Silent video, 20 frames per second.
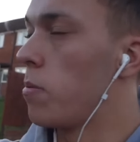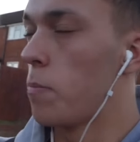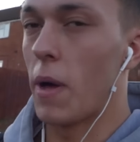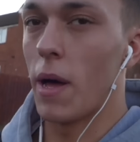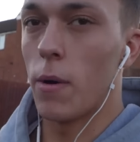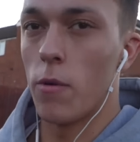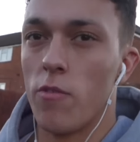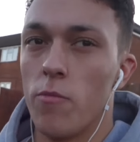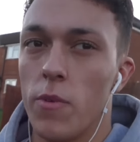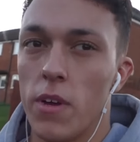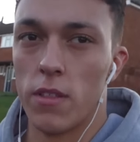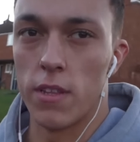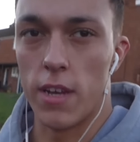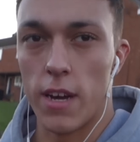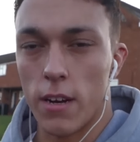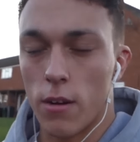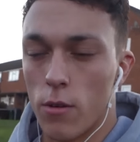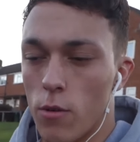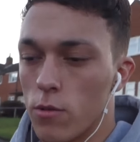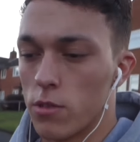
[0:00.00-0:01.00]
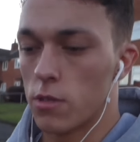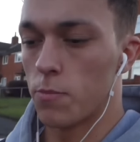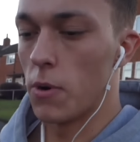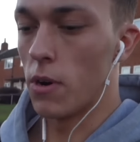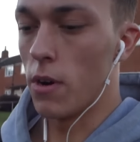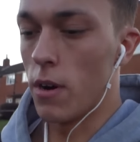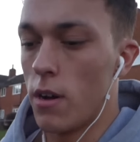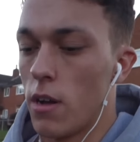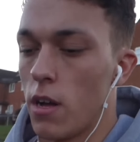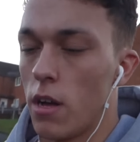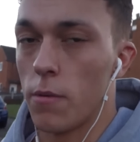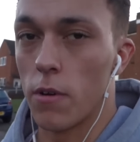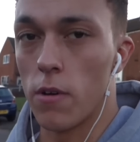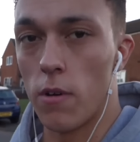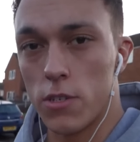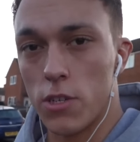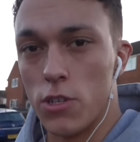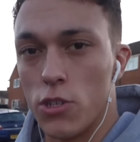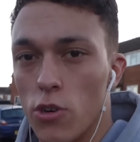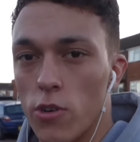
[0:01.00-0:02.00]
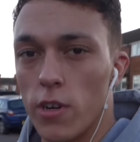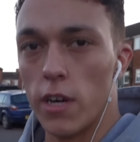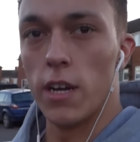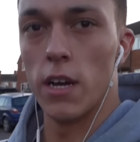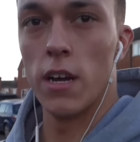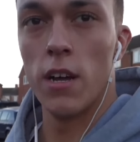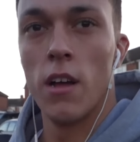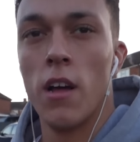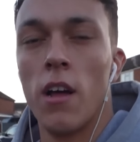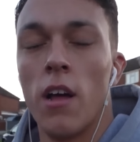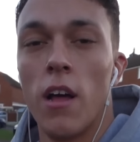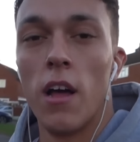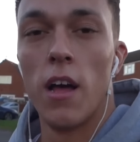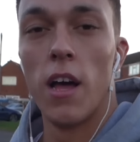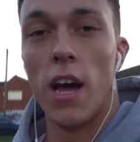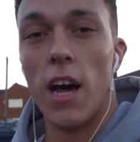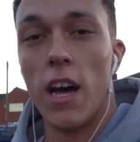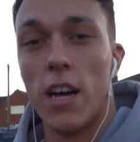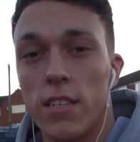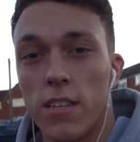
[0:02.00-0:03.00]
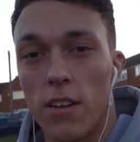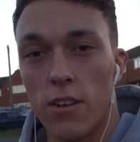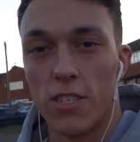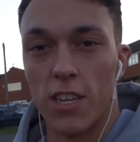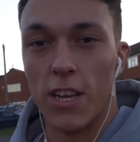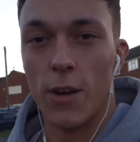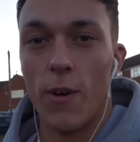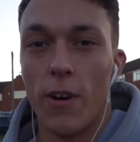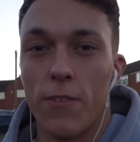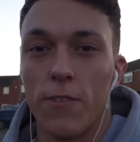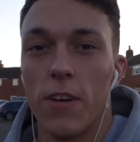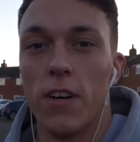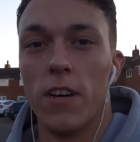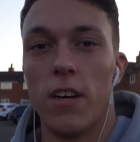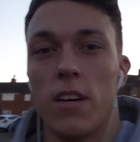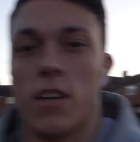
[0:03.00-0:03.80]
bear with me on the angles, but hope you guys enjoy it and I'll see you after.